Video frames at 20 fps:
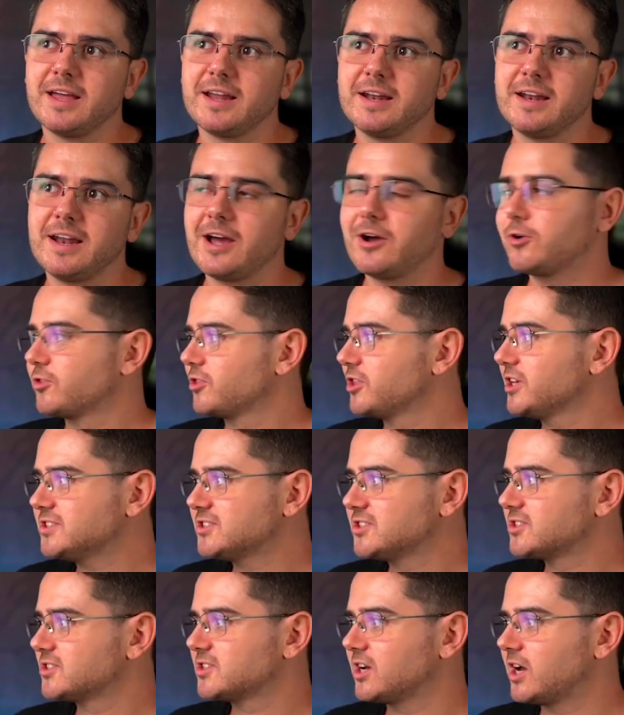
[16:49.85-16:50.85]
Now,
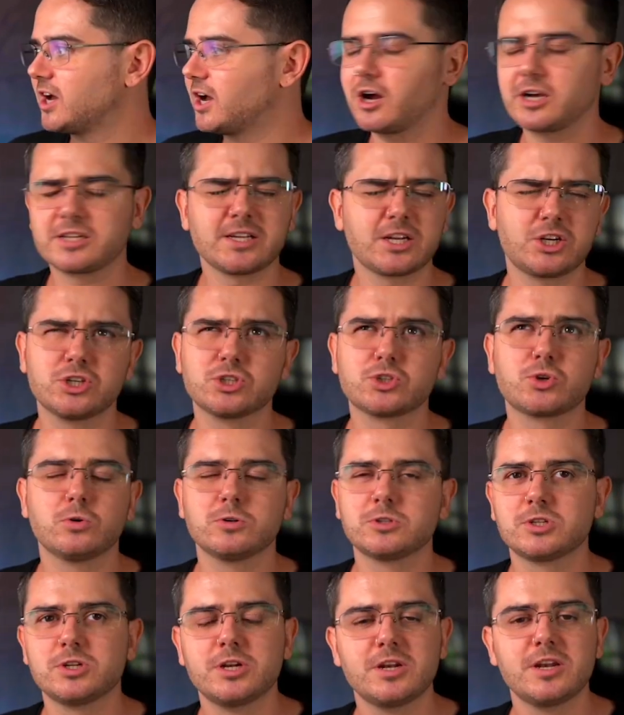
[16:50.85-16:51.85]
this architecture has
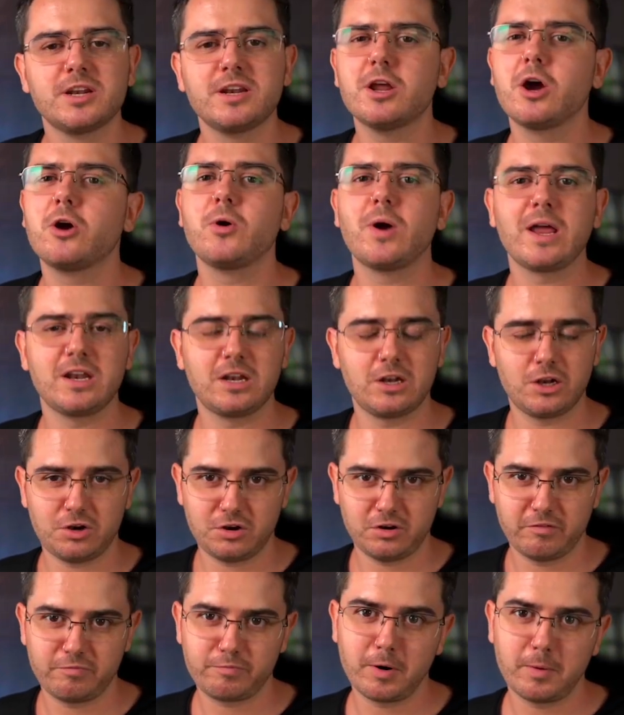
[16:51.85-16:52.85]
caused no end
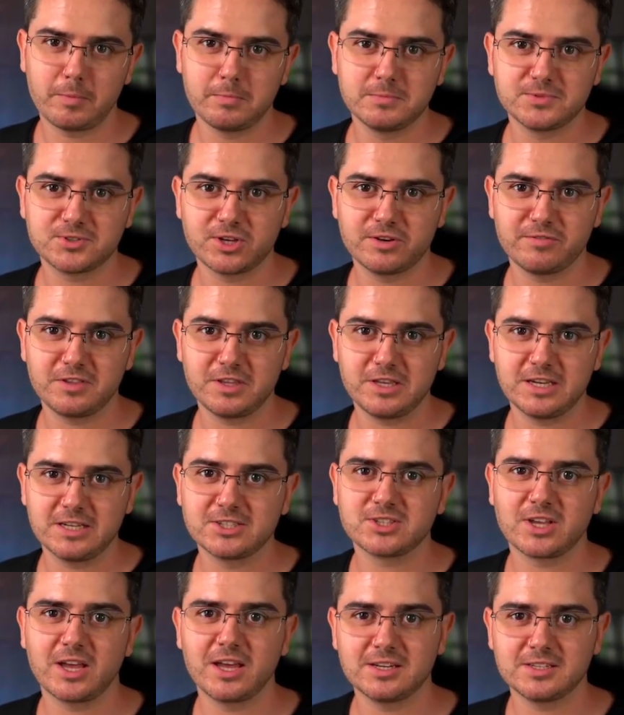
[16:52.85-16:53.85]
of problems over the
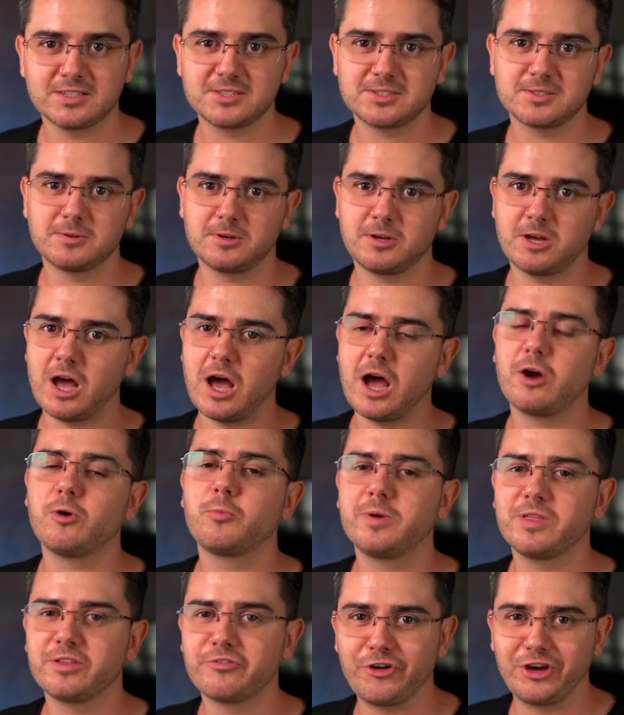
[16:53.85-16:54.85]
years, and I will
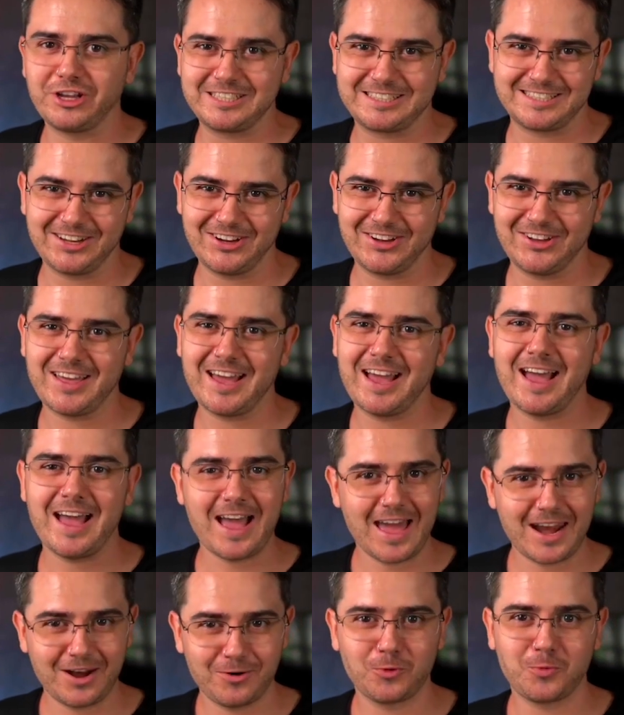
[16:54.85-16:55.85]
be the first to tell you that.
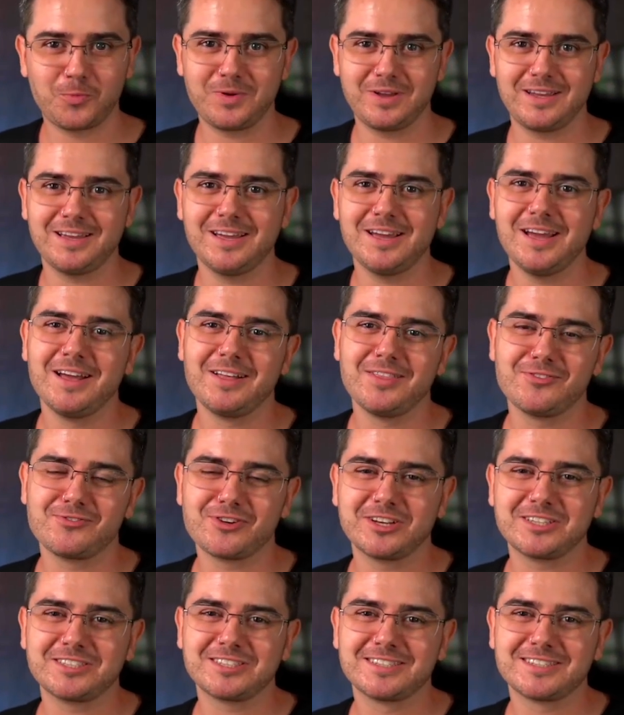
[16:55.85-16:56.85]
Hannah will be the
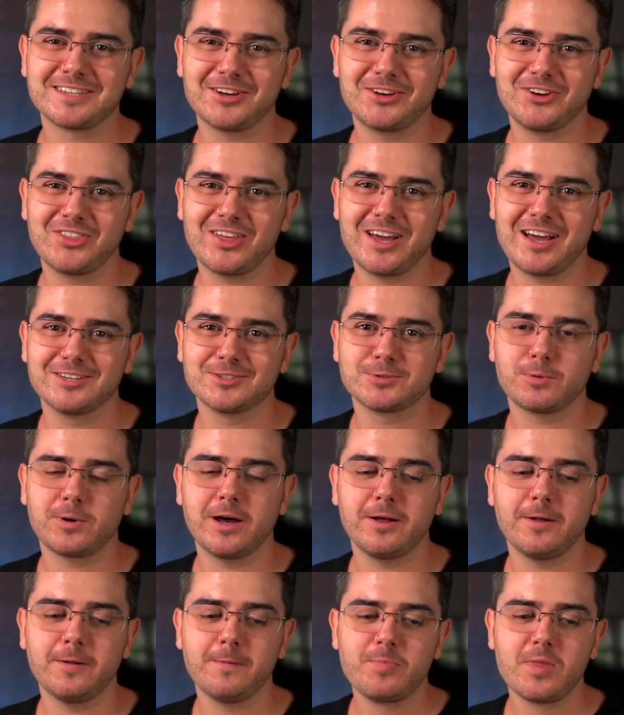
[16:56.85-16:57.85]
first to tell you that as
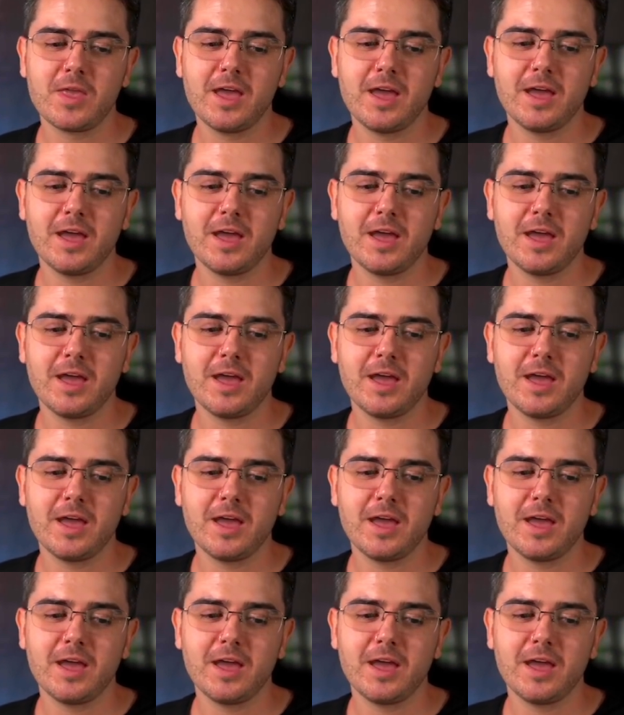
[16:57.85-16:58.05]
well.